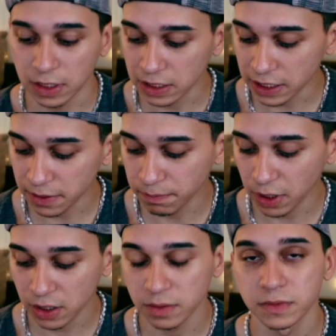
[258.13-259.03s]
clicky
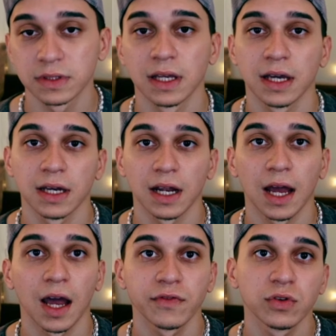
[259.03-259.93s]
buttons, then I
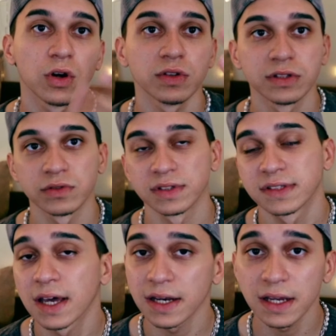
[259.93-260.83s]
have to go into the
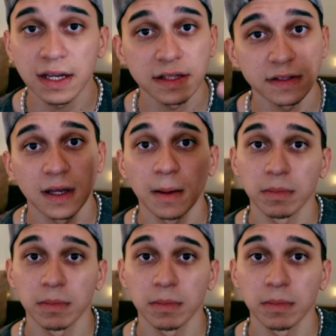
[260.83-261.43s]
settings,